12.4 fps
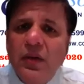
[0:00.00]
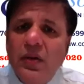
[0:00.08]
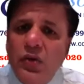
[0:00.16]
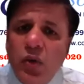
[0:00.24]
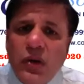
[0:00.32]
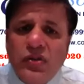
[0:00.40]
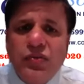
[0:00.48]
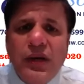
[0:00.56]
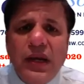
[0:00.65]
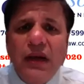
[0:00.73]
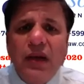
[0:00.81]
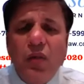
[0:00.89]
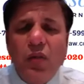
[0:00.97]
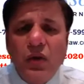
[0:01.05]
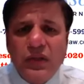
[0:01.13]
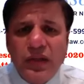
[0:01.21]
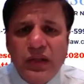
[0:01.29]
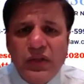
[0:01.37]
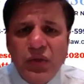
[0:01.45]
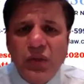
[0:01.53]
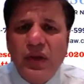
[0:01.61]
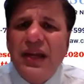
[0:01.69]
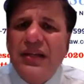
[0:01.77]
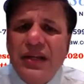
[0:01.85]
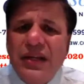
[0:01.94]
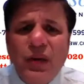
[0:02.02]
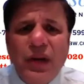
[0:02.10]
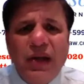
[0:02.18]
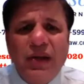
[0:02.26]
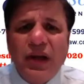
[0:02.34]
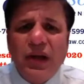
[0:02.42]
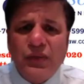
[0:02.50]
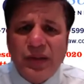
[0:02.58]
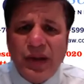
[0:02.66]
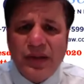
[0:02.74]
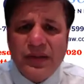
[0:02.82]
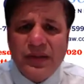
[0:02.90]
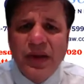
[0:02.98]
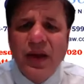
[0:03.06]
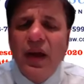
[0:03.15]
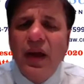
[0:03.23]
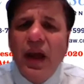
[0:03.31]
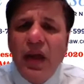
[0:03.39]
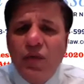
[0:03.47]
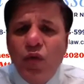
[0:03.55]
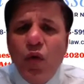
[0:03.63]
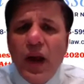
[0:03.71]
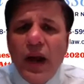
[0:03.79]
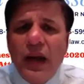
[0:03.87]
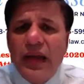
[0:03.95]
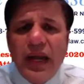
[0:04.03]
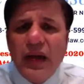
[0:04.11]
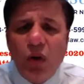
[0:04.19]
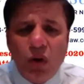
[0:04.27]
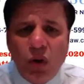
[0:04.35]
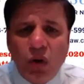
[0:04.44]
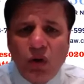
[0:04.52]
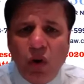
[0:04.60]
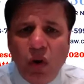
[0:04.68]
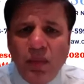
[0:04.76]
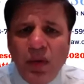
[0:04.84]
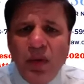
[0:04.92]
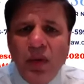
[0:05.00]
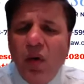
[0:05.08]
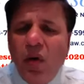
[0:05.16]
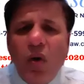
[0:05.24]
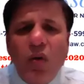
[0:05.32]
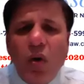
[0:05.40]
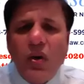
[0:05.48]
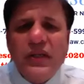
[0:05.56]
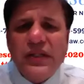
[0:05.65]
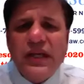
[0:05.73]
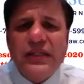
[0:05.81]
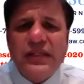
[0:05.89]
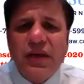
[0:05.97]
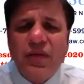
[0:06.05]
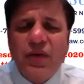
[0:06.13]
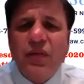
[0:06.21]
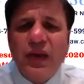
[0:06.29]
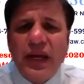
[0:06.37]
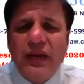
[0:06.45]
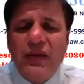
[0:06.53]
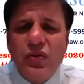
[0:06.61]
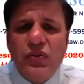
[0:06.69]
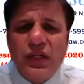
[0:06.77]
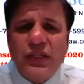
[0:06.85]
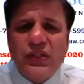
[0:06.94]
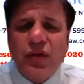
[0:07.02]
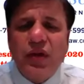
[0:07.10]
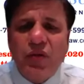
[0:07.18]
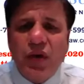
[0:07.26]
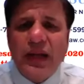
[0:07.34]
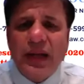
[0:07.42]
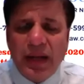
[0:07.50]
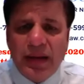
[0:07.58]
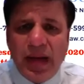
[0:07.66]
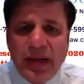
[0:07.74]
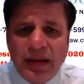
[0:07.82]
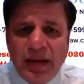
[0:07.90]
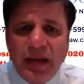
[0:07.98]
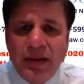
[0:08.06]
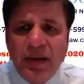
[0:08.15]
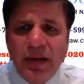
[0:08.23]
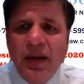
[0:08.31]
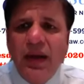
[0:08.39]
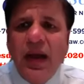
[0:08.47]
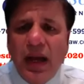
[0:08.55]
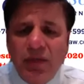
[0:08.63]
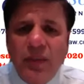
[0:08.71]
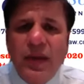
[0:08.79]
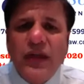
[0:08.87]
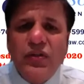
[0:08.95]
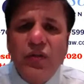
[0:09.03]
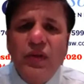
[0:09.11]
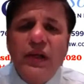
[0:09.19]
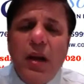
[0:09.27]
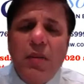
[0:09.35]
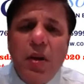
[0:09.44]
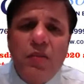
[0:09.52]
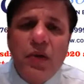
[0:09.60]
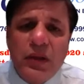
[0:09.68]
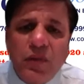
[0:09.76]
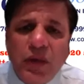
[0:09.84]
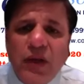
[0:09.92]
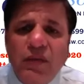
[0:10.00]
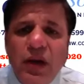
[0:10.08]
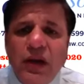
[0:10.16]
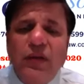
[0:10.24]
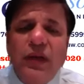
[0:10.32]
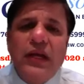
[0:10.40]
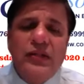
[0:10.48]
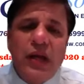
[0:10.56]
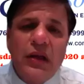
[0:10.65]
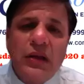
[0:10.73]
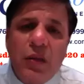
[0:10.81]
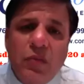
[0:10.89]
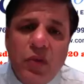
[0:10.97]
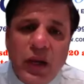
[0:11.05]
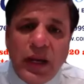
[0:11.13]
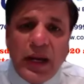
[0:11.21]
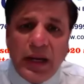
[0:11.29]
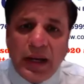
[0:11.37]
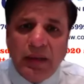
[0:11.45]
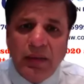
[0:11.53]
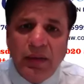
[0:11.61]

You're in Sri Lanka watching the show. Easy to get in touch with us, info@gehilaw.com, or call us at 718-263-5999. And we'll make sure we'll come up with a way where we can start communicating.